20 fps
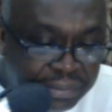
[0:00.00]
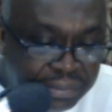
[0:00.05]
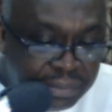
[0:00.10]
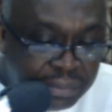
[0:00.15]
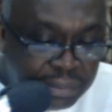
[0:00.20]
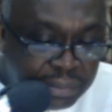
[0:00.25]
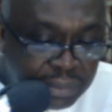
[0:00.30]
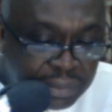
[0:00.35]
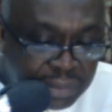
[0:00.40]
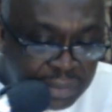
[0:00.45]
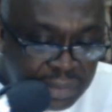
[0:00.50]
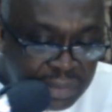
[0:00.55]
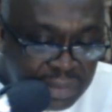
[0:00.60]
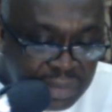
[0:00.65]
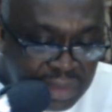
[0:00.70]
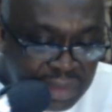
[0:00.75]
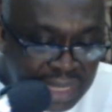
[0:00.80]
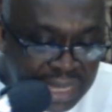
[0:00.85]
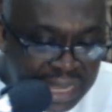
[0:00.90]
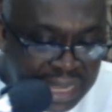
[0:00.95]

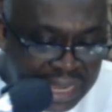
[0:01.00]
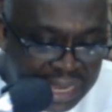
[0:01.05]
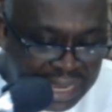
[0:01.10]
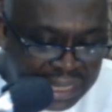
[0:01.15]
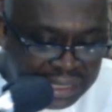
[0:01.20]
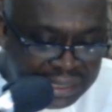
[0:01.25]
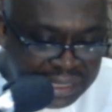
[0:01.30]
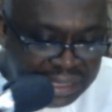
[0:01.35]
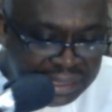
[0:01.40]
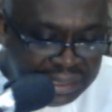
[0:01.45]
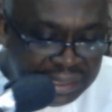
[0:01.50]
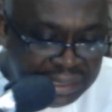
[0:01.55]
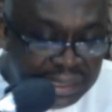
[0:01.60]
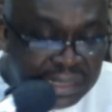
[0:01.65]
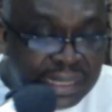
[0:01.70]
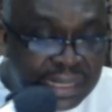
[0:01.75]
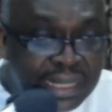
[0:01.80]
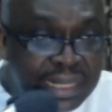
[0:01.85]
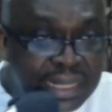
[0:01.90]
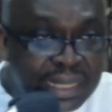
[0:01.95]
Amen. And I
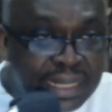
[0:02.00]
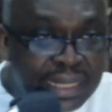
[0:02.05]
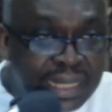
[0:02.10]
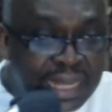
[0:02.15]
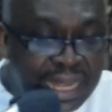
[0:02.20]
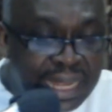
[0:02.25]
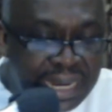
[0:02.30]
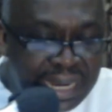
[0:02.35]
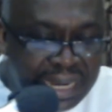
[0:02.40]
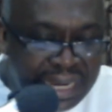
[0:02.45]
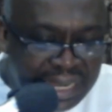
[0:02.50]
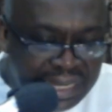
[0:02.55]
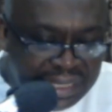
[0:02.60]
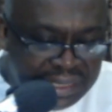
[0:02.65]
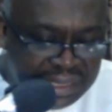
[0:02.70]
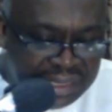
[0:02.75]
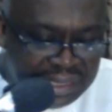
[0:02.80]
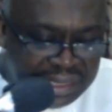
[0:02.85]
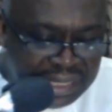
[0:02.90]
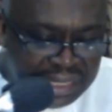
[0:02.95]
decree that
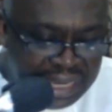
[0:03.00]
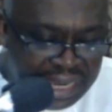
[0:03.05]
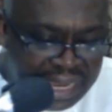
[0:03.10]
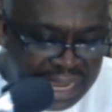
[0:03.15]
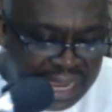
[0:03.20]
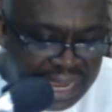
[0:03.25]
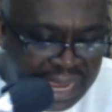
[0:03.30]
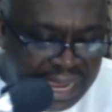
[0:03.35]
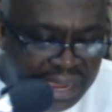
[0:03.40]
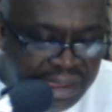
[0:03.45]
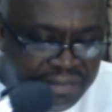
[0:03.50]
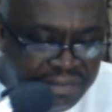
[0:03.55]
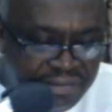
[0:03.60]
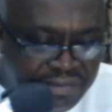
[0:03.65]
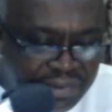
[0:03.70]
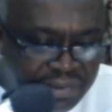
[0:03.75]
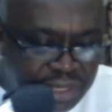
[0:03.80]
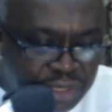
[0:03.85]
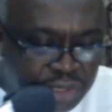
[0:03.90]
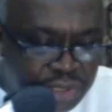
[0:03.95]
let
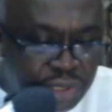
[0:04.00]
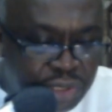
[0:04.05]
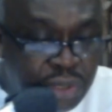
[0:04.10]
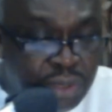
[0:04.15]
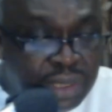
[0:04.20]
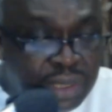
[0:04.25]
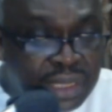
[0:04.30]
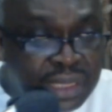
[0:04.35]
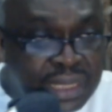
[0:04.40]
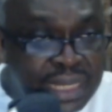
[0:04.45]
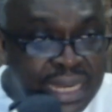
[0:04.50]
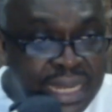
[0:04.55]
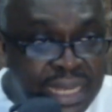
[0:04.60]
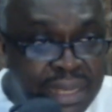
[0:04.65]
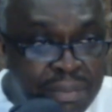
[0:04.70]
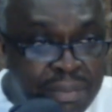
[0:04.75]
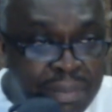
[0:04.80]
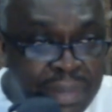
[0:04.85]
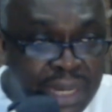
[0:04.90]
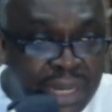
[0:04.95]
every such knee
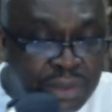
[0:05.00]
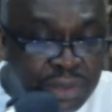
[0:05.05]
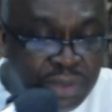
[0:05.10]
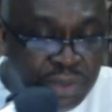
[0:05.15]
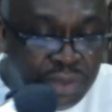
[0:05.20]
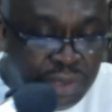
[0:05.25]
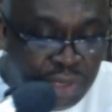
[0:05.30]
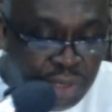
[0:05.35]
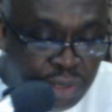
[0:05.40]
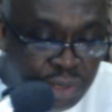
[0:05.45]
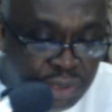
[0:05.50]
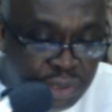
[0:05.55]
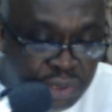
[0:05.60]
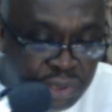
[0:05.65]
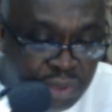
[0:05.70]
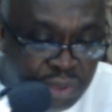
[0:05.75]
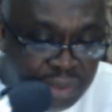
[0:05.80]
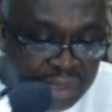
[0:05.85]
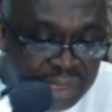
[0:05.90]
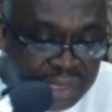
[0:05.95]
bow to the
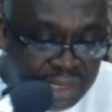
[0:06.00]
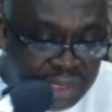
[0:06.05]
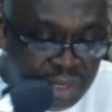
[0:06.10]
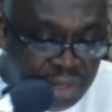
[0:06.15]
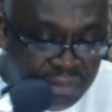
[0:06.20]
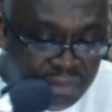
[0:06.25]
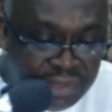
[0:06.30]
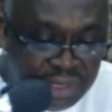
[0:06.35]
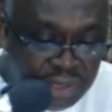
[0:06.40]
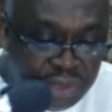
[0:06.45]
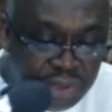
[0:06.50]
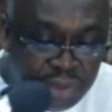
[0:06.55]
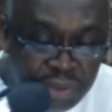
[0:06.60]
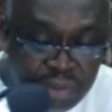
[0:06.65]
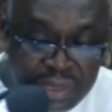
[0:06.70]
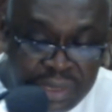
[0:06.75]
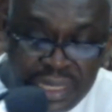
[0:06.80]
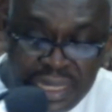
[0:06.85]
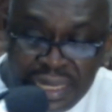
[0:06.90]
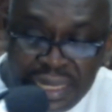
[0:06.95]
authority of the
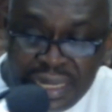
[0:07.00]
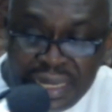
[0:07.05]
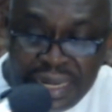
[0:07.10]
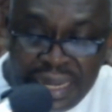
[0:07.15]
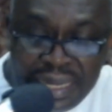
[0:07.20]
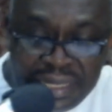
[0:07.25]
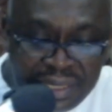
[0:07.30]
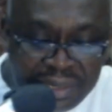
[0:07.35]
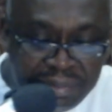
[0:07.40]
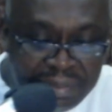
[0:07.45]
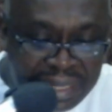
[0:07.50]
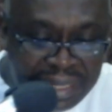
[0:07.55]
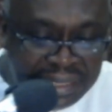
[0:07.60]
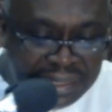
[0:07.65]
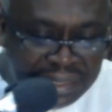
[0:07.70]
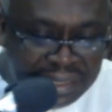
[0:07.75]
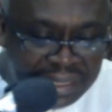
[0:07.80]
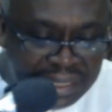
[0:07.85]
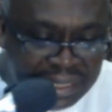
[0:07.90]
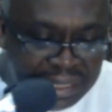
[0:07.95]
truth in Christ
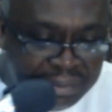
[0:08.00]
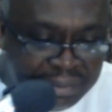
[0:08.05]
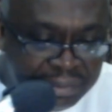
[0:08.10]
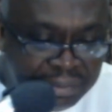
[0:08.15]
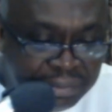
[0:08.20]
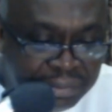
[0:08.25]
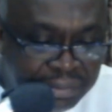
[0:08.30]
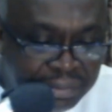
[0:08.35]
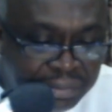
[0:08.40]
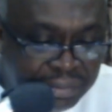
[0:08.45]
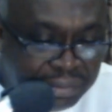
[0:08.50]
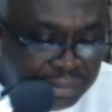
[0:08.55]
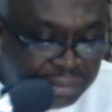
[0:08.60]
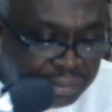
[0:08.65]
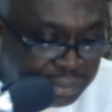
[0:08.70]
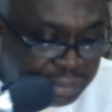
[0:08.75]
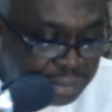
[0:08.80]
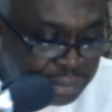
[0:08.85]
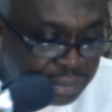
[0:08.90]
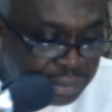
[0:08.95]
mighty name.
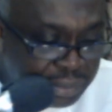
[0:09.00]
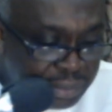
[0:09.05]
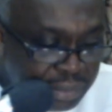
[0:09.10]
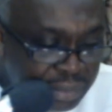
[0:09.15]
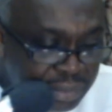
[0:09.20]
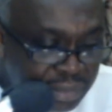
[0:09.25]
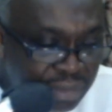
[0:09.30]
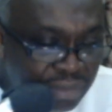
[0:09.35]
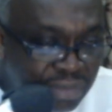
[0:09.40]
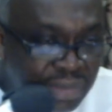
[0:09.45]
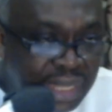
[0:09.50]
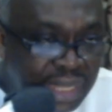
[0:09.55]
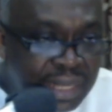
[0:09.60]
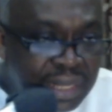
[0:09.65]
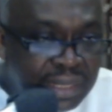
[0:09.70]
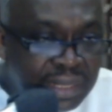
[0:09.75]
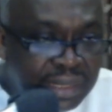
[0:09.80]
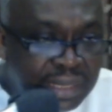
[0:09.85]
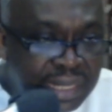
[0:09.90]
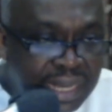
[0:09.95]
Amen.
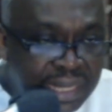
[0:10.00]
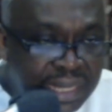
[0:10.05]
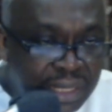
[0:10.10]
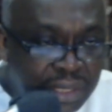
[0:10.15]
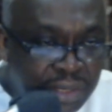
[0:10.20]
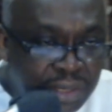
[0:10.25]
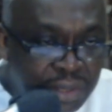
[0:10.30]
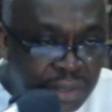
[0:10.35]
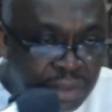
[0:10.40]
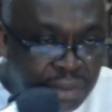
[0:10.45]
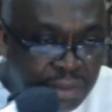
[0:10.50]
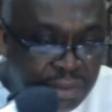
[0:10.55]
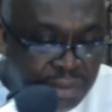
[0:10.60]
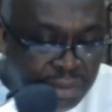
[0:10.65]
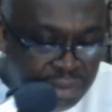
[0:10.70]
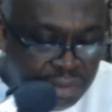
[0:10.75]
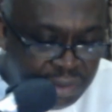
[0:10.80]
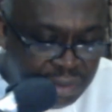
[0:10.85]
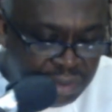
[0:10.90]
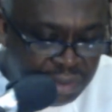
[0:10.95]
Thank
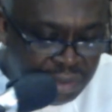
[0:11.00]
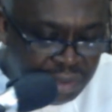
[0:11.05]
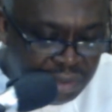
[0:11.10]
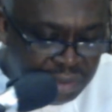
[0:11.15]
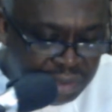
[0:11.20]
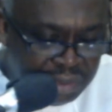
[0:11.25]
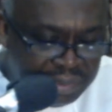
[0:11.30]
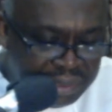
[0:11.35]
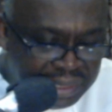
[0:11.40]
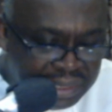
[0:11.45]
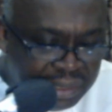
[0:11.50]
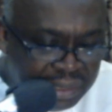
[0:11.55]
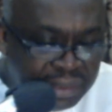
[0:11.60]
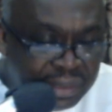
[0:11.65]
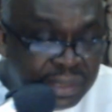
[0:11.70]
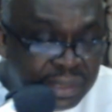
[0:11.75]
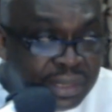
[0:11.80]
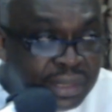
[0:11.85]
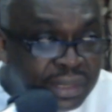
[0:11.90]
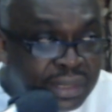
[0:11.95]
you, Lord,
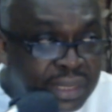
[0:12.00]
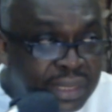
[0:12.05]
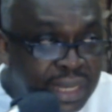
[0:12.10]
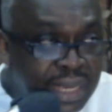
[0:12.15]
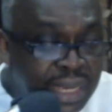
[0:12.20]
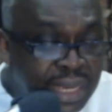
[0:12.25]
because